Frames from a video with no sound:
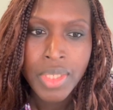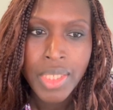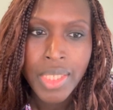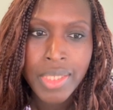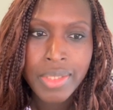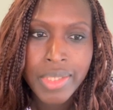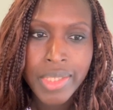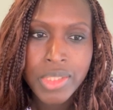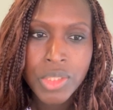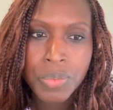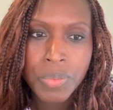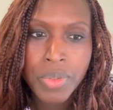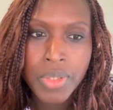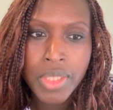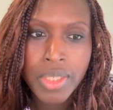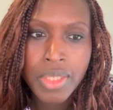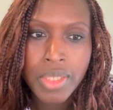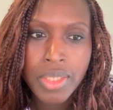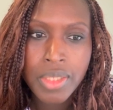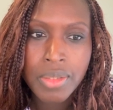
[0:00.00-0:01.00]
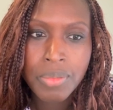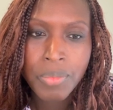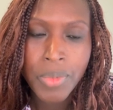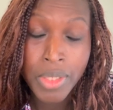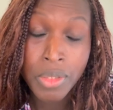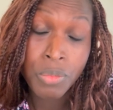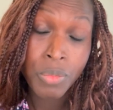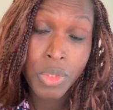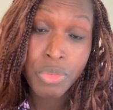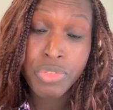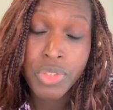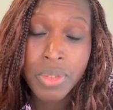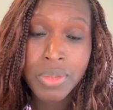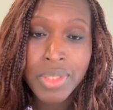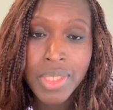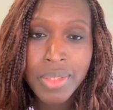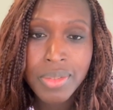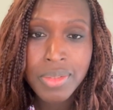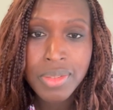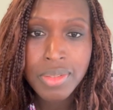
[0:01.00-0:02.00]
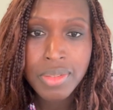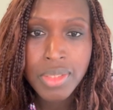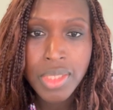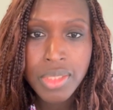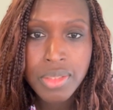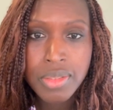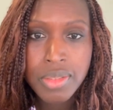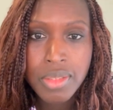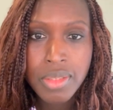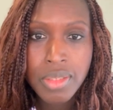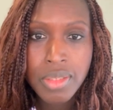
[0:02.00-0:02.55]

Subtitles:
And that's when we found out that